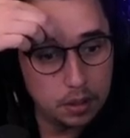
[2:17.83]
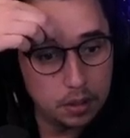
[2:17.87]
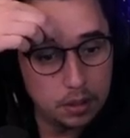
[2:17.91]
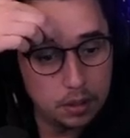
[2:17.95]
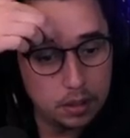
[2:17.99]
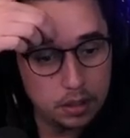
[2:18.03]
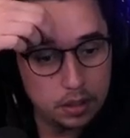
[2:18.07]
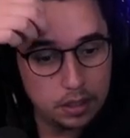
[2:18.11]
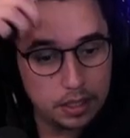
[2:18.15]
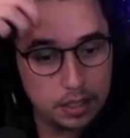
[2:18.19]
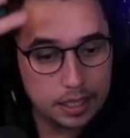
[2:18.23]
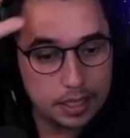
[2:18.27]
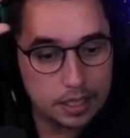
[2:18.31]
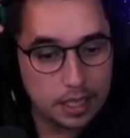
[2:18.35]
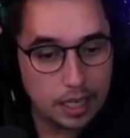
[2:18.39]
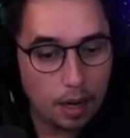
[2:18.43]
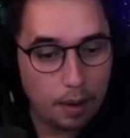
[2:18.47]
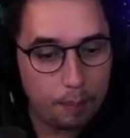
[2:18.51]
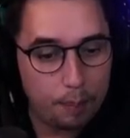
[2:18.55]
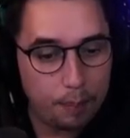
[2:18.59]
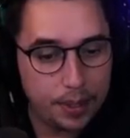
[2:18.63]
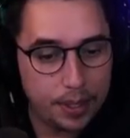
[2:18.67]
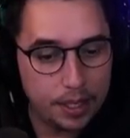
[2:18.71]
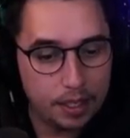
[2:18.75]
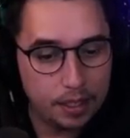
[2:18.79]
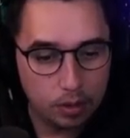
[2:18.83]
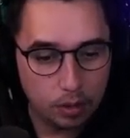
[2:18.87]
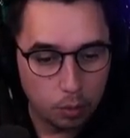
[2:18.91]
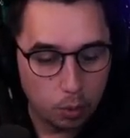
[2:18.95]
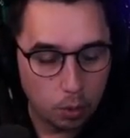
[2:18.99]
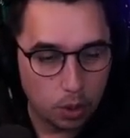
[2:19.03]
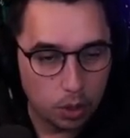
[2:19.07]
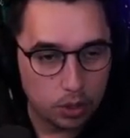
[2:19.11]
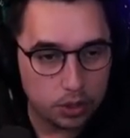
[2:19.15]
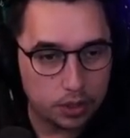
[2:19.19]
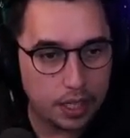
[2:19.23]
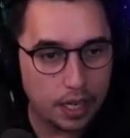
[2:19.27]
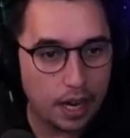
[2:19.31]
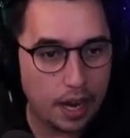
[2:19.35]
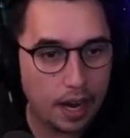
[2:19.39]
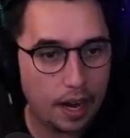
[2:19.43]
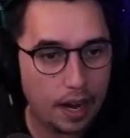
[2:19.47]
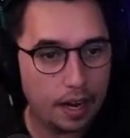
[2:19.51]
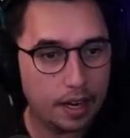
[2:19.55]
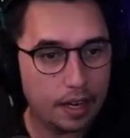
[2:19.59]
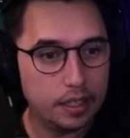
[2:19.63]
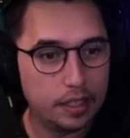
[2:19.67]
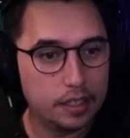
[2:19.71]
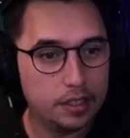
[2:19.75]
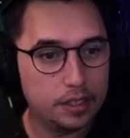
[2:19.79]
They start bringing the word data
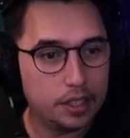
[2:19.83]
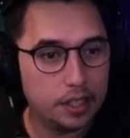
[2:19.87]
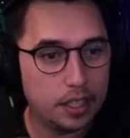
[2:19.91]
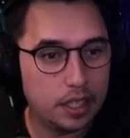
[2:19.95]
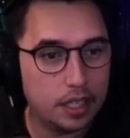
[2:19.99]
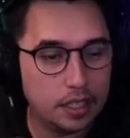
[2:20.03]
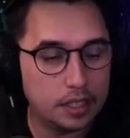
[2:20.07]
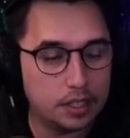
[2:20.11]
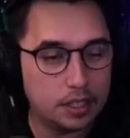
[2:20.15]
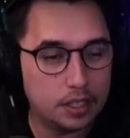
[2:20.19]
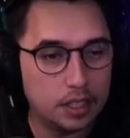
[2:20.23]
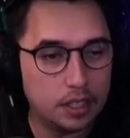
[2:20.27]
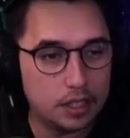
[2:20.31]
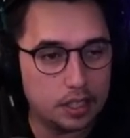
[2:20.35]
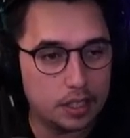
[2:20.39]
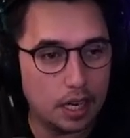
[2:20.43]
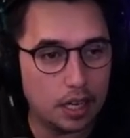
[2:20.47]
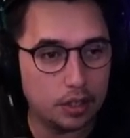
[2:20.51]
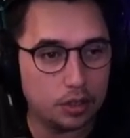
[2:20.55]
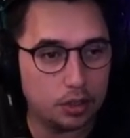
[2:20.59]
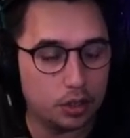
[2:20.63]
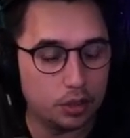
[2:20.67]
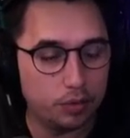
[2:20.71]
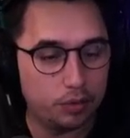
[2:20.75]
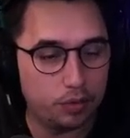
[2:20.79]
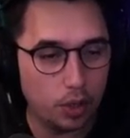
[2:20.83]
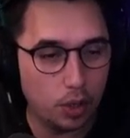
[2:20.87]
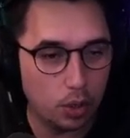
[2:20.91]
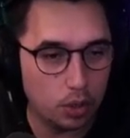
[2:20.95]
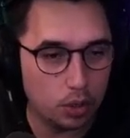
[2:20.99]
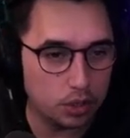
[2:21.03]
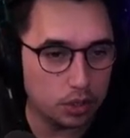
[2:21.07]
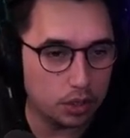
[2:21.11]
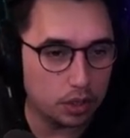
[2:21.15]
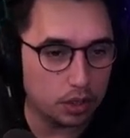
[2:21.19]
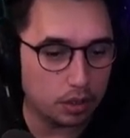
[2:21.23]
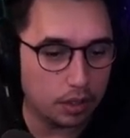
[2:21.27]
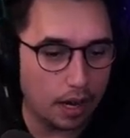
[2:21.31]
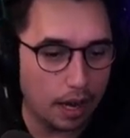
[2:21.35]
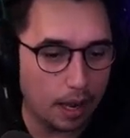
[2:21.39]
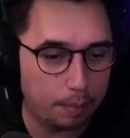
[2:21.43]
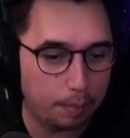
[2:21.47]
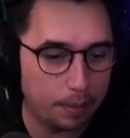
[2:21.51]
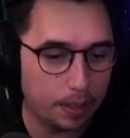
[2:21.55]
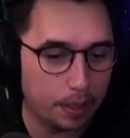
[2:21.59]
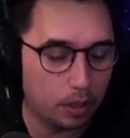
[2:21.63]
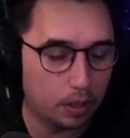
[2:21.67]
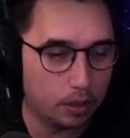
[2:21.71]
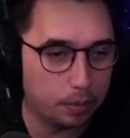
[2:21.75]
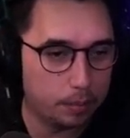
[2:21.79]
into this and it starts confusing the crap
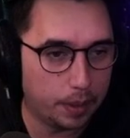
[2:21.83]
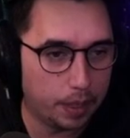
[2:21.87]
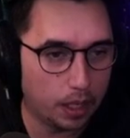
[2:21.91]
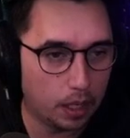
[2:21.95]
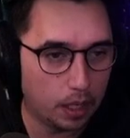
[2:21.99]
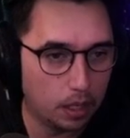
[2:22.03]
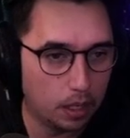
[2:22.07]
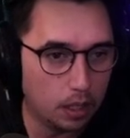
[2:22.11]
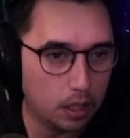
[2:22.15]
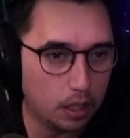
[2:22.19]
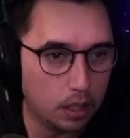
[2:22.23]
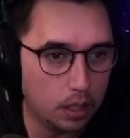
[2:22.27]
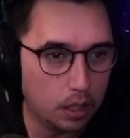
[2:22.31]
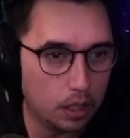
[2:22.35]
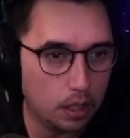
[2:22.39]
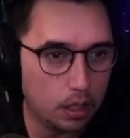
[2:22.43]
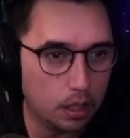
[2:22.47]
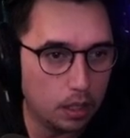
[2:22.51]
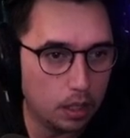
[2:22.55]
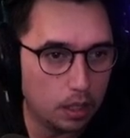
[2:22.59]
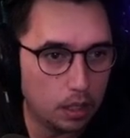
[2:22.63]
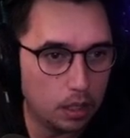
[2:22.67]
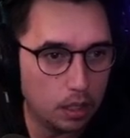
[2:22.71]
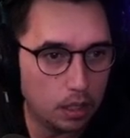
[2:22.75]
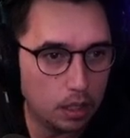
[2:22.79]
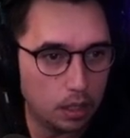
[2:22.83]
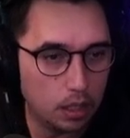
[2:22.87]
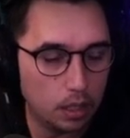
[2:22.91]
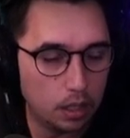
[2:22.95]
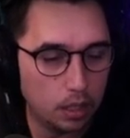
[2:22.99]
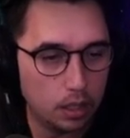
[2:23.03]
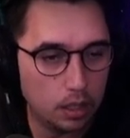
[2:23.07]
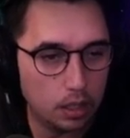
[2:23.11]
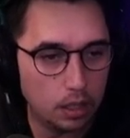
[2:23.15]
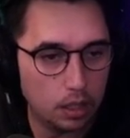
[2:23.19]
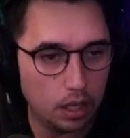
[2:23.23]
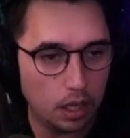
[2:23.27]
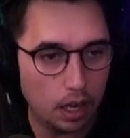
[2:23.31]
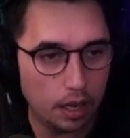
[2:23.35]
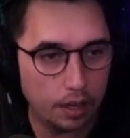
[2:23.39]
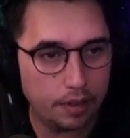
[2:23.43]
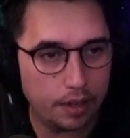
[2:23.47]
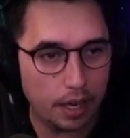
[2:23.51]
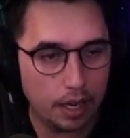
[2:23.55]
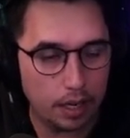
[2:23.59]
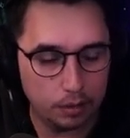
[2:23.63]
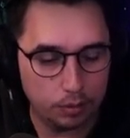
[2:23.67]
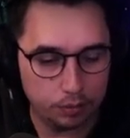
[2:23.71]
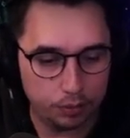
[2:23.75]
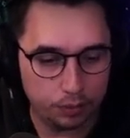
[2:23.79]
out of me. I'm
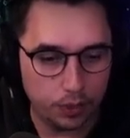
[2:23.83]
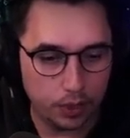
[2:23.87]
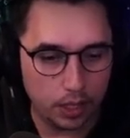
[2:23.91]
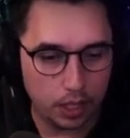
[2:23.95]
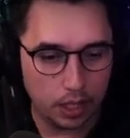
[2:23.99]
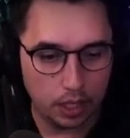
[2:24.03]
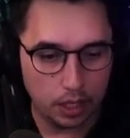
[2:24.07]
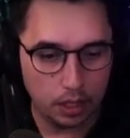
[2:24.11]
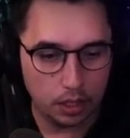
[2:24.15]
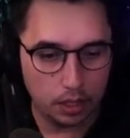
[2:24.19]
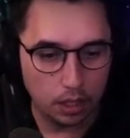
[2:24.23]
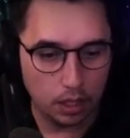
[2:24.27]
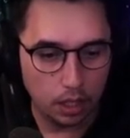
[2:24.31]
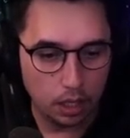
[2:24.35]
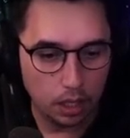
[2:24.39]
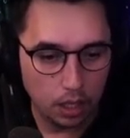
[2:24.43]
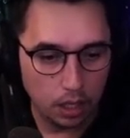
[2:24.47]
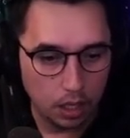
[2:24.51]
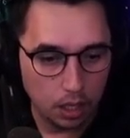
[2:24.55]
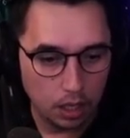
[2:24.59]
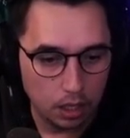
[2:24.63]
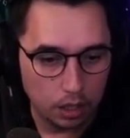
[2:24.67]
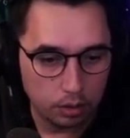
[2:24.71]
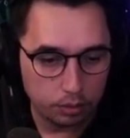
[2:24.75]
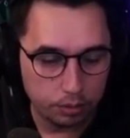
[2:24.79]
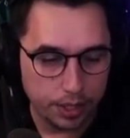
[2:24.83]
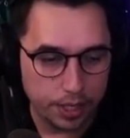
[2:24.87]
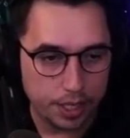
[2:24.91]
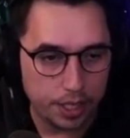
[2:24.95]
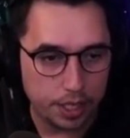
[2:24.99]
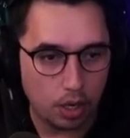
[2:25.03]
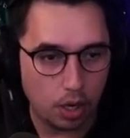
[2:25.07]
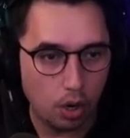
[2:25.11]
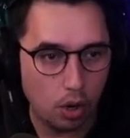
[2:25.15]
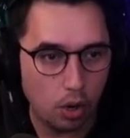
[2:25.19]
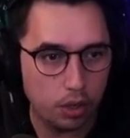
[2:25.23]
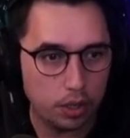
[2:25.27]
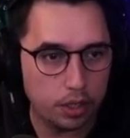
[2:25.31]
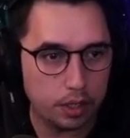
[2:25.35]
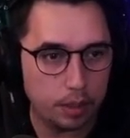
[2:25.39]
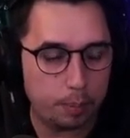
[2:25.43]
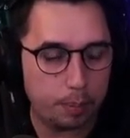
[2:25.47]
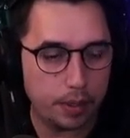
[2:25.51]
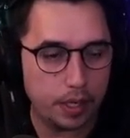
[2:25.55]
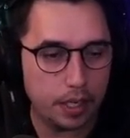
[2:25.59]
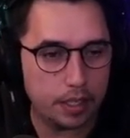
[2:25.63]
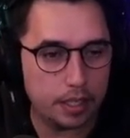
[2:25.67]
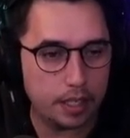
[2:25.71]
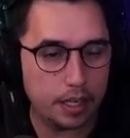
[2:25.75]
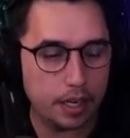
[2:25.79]
getting freaking recoded
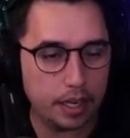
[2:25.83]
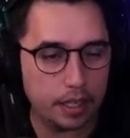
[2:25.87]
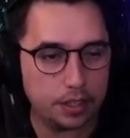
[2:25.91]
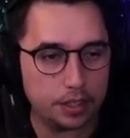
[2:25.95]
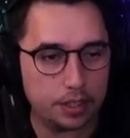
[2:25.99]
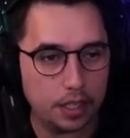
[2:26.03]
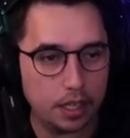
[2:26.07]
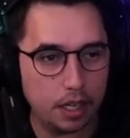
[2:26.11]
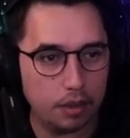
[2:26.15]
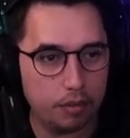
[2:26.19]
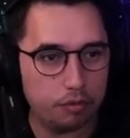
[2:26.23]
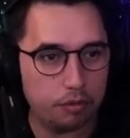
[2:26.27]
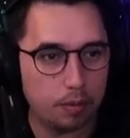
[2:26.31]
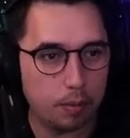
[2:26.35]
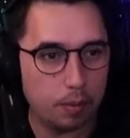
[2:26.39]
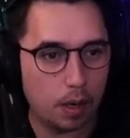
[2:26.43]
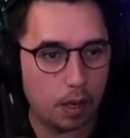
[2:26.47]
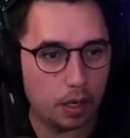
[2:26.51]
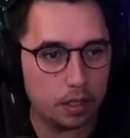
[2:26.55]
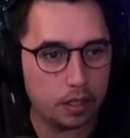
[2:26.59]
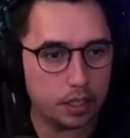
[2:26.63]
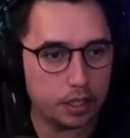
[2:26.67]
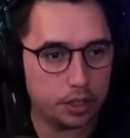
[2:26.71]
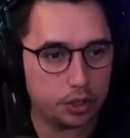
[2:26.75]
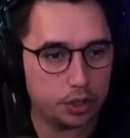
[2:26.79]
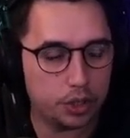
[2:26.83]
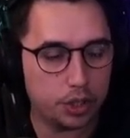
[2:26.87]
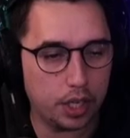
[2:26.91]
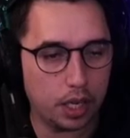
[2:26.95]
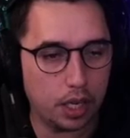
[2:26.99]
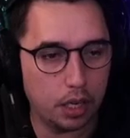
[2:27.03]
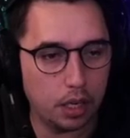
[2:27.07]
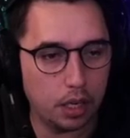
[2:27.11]
PTSD from all this shit.